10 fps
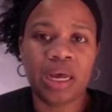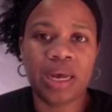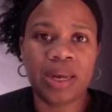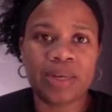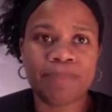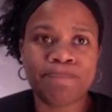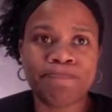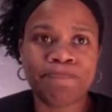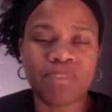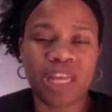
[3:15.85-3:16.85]

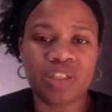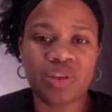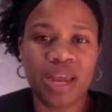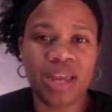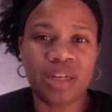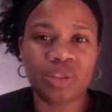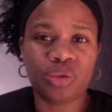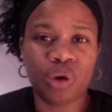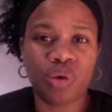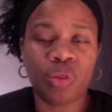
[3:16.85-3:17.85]
And so I had to
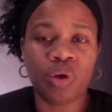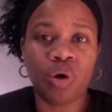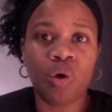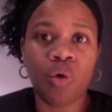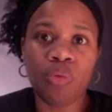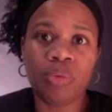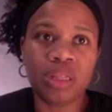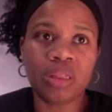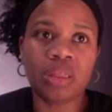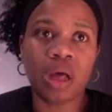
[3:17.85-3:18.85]
struggle the whole
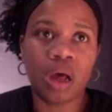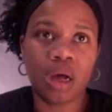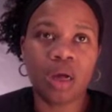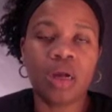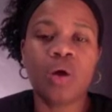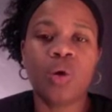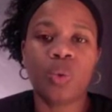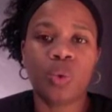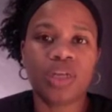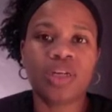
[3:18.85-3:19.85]
month long
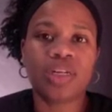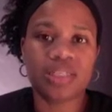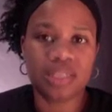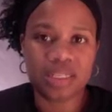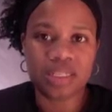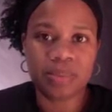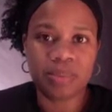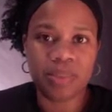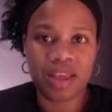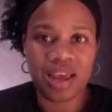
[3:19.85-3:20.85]
working on a
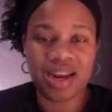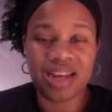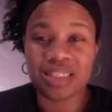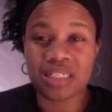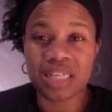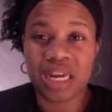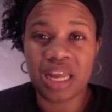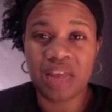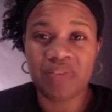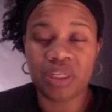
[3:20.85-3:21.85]
system that I did not
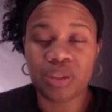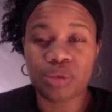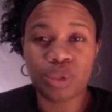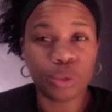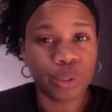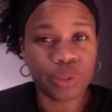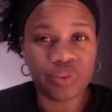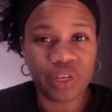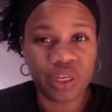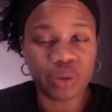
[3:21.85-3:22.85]
have any tutorial
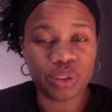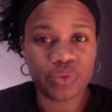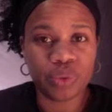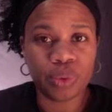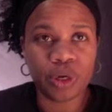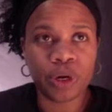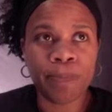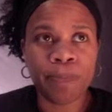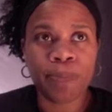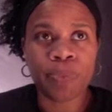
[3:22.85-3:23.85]
videos for,
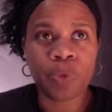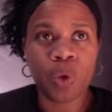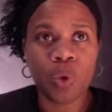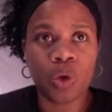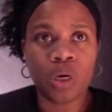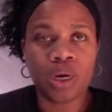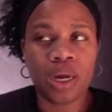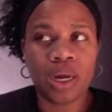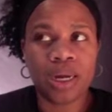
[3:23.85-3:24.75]
or